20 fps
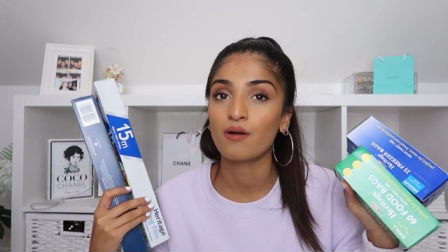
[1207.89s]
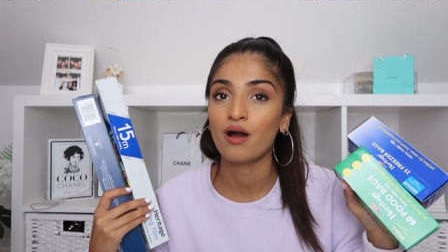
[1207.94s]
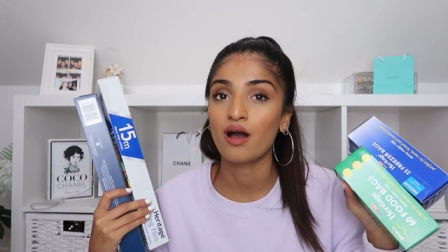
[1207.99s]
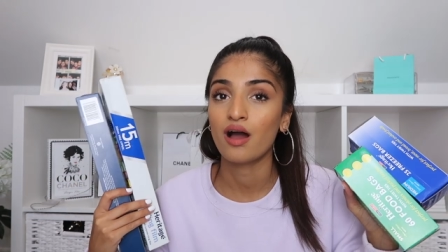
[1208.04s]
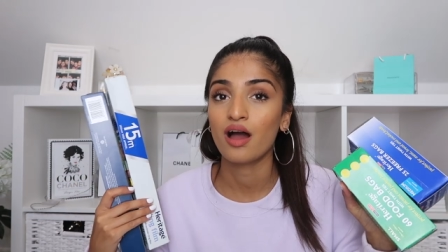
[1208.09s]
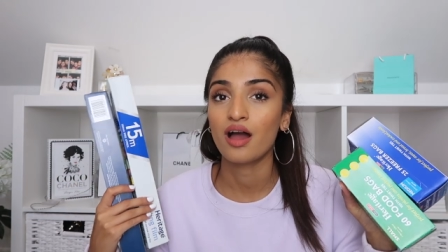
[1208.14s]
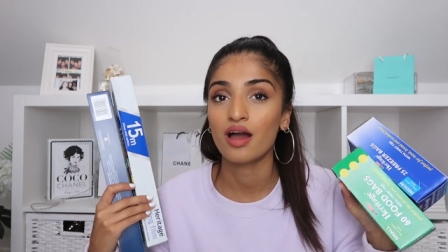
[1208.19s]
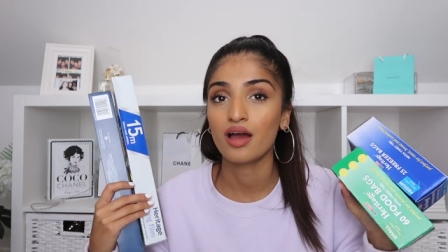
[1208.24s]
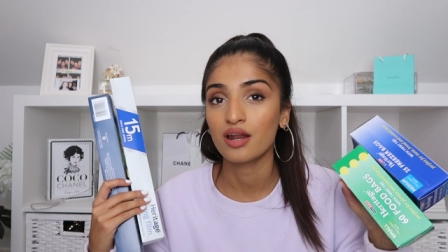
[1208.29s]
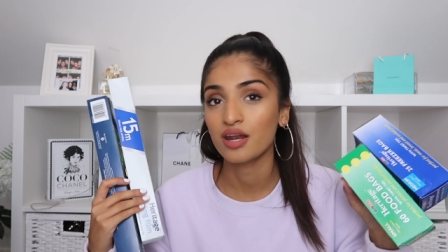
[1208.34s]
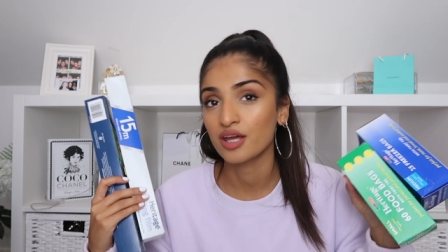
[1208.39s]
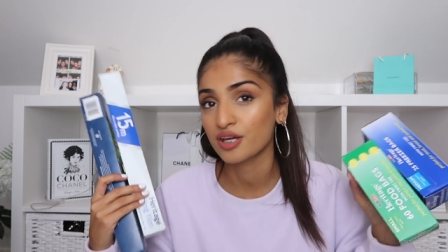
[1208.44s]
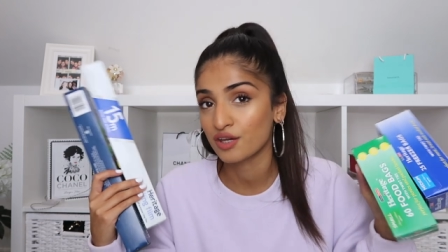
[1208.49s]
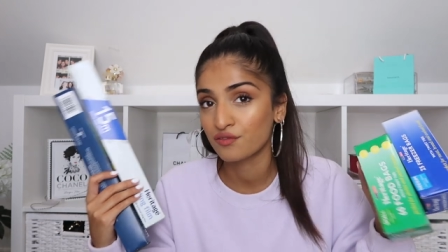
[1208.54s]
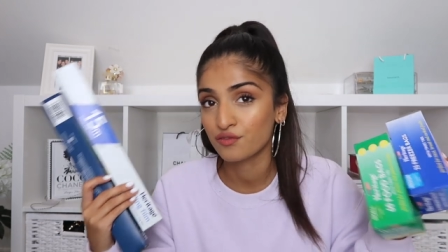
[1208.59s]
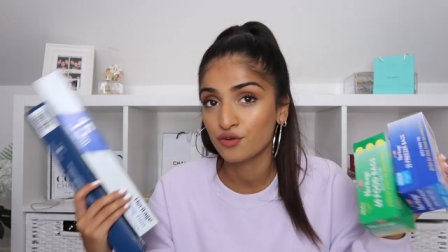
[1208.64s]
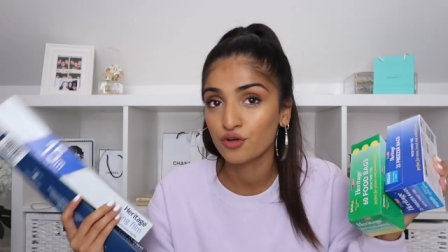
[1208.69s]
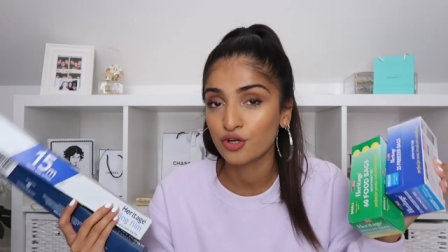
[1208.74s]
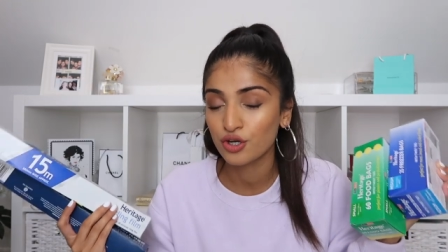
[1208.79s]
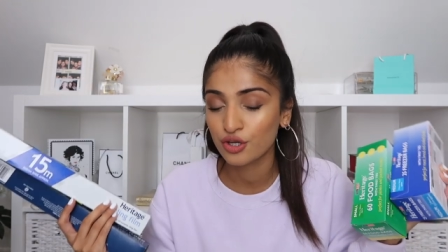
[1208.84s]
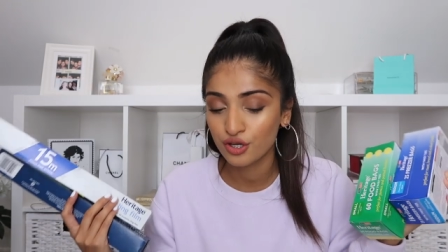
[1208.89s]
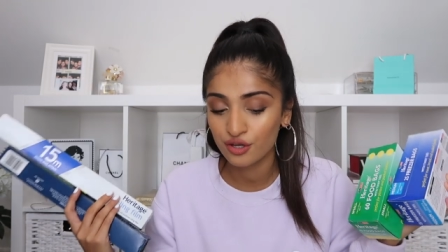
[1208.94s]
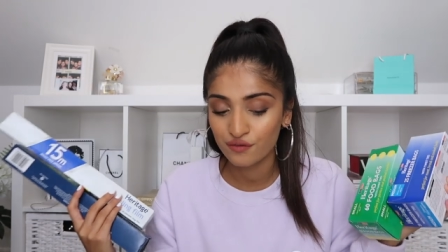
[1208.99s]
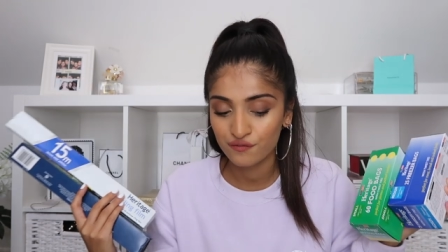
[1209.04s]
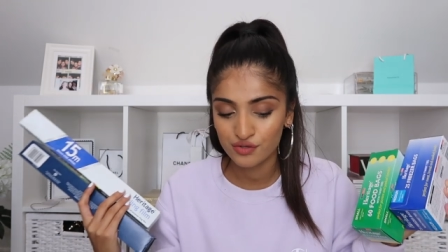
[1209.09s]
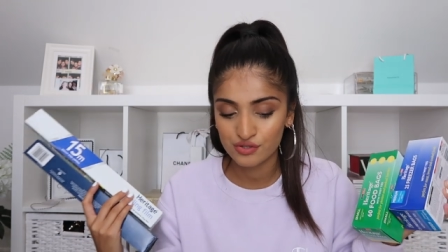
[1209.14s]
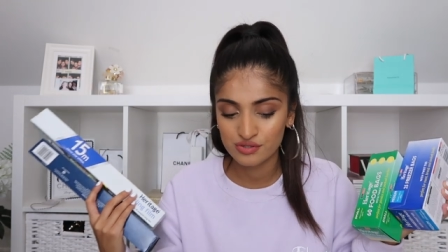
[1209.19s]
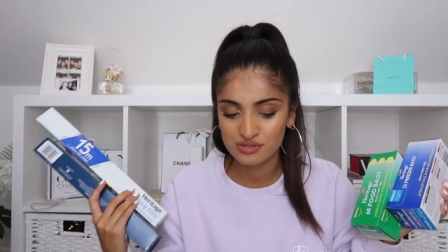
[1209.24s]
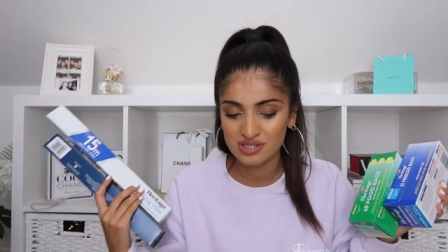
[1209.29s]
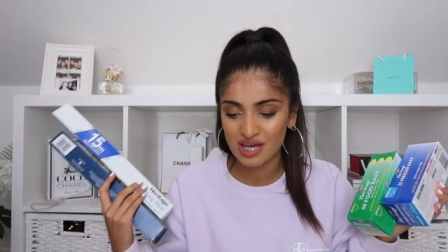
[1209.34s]
But like, if you're
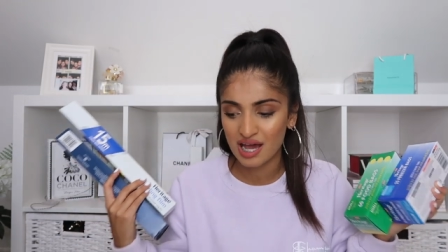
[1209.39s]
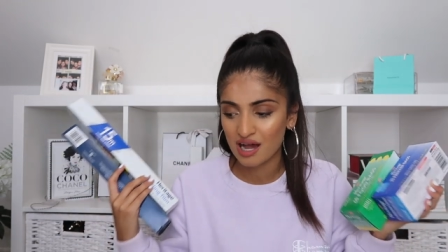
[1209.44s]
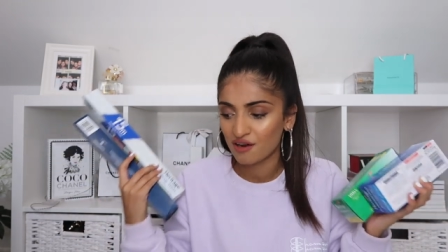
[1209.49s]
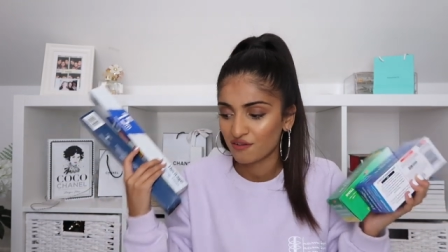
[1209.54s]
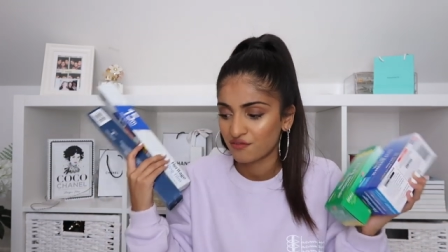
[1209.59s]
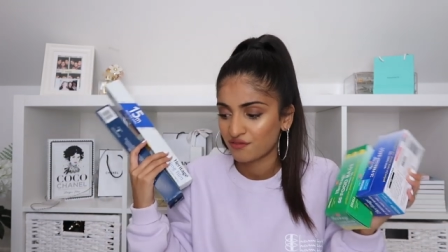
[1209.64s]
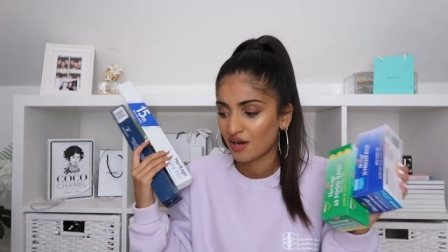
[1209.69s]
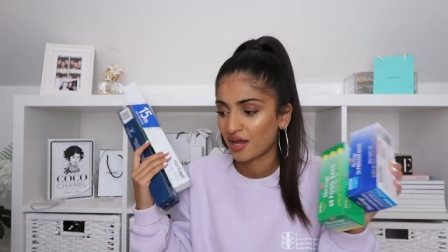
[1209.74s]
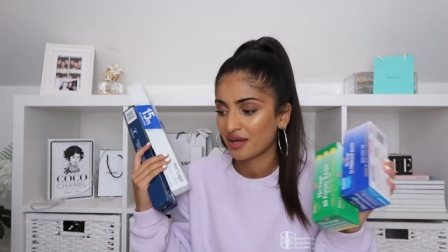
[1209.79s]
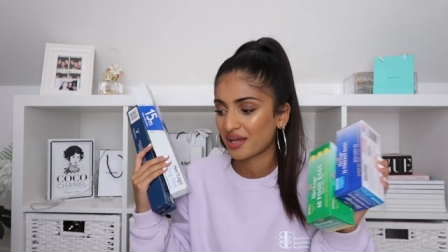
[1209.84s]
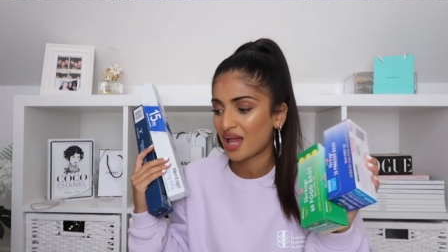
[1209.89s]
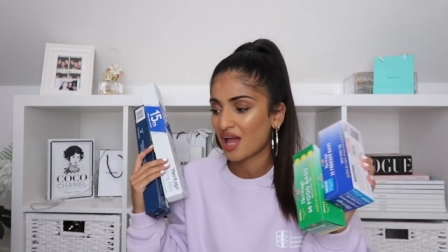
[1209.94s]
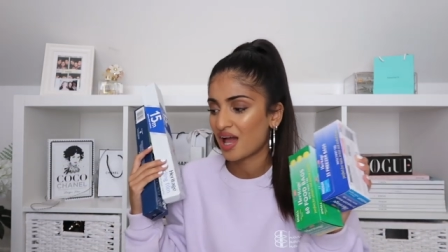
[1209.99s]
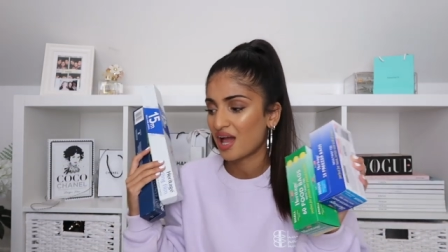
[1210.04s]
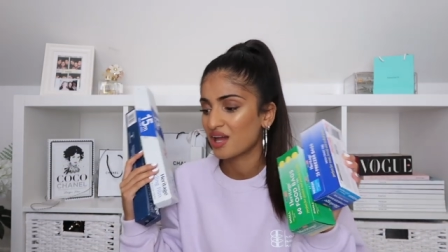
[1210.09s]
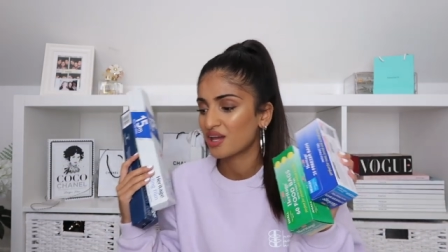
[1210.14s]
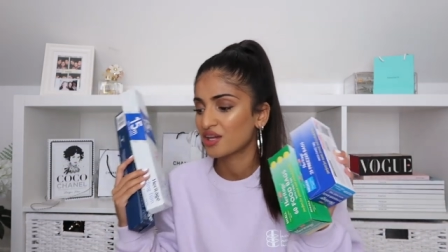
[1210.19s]
cooking for yourself, like,